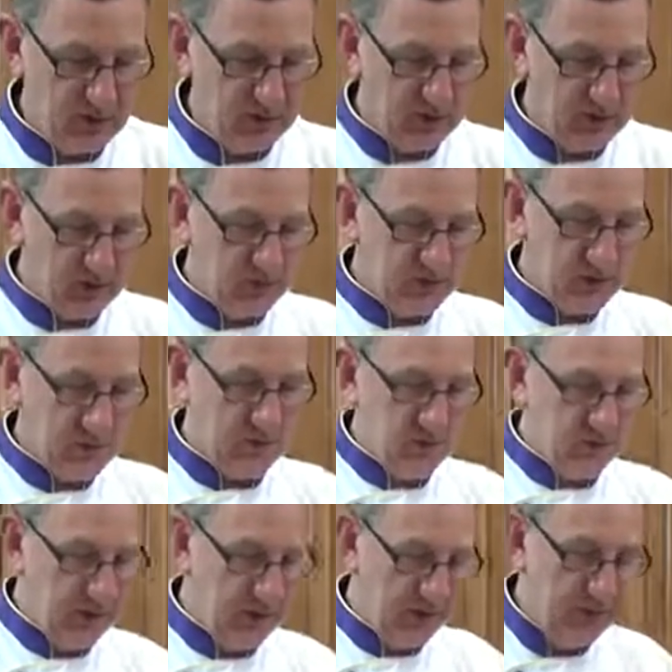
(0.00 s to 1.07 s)
with the Swiss
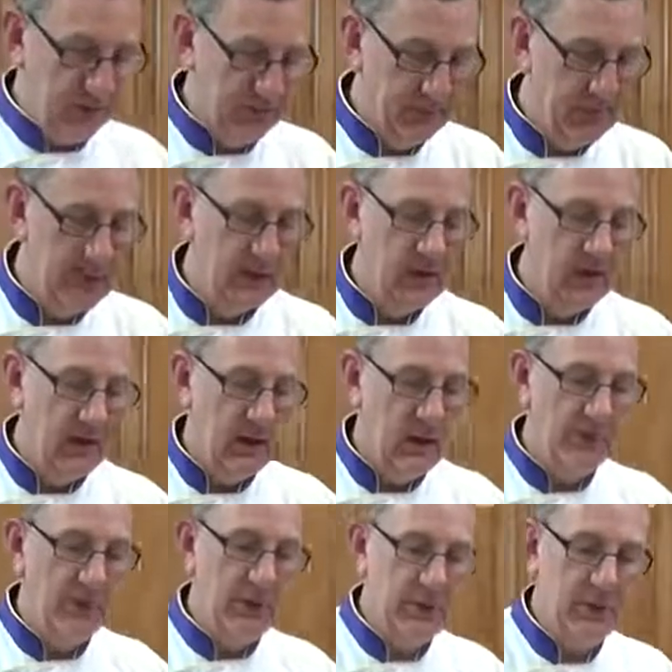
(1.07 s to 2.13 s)
buttercream,
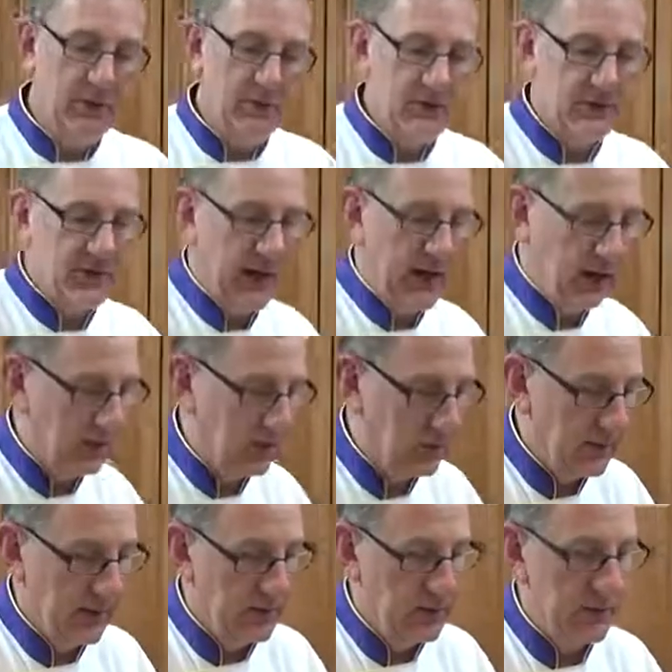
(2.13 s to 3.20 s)
I'm going to put this towel
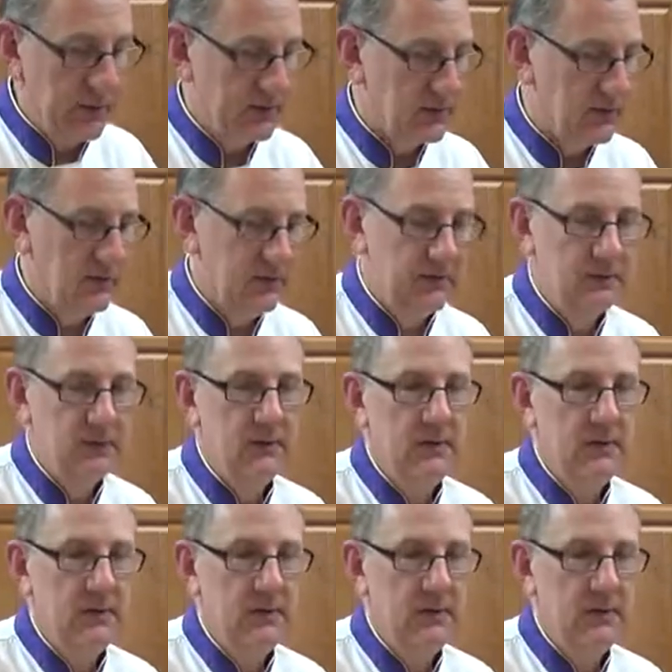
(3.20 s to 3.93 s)
around the mixer